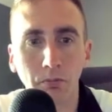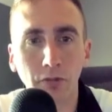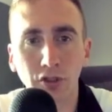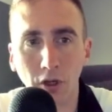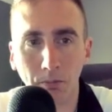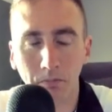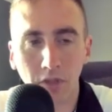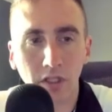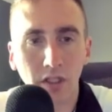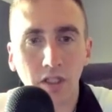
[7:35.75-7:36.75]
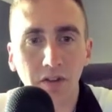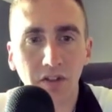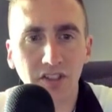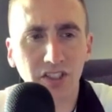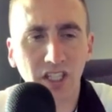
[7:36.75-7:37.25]
So
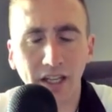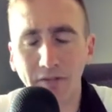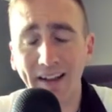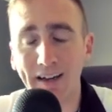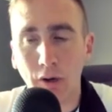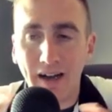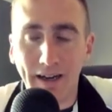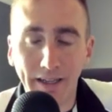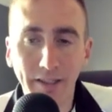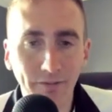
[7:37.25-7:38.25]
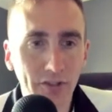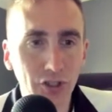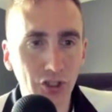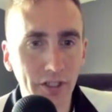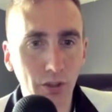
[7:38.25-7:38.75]
this is kind of how I
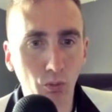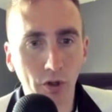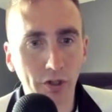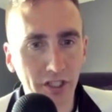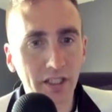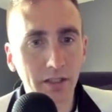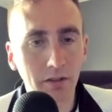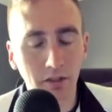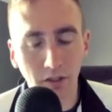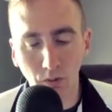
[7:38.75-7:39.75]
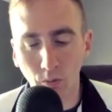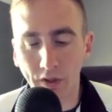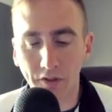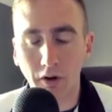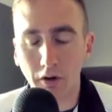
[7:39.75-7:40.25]
envision it working
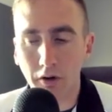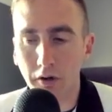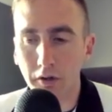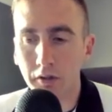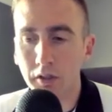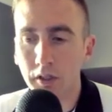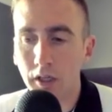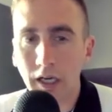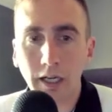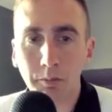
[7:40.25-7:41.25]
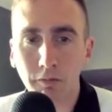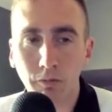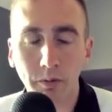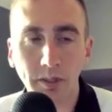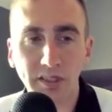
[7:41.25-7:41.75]
with our high
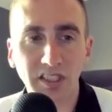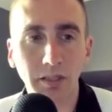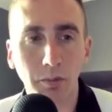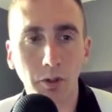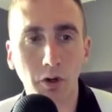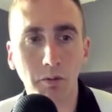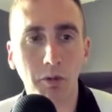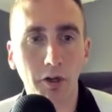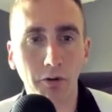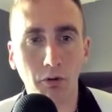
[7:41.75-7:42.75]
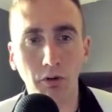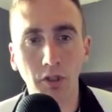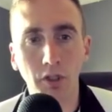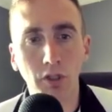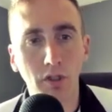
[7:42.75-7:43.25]
performance CPR model.
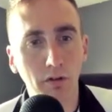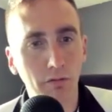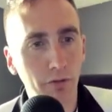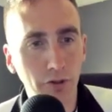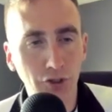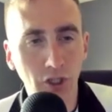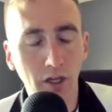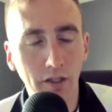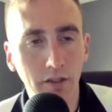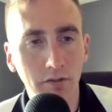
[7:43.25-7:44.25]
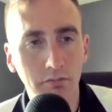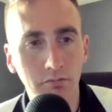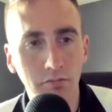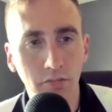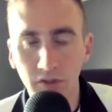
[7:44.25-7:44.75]
First shock,
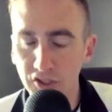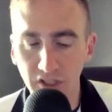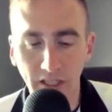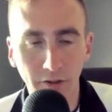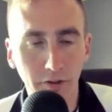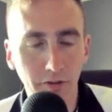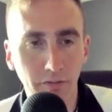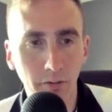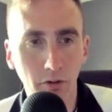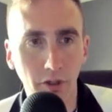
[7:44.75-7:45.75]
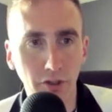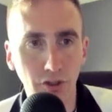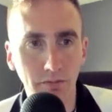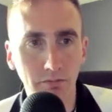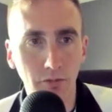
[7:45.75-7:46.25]
standard
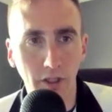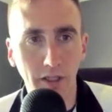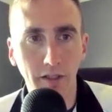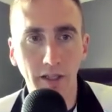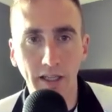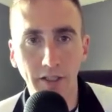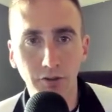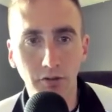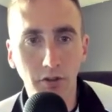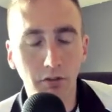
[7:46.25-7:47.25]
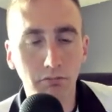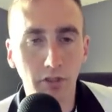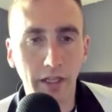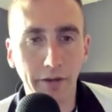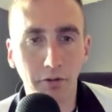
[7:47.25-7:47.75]
defibrillation, right?
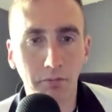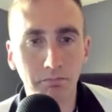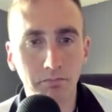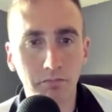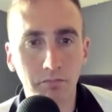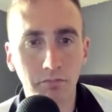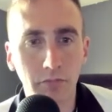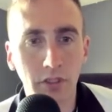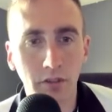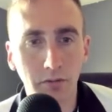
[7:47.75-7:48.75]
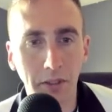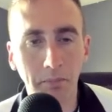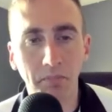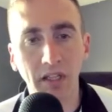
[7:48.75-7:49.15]
Anterolateral. Okay.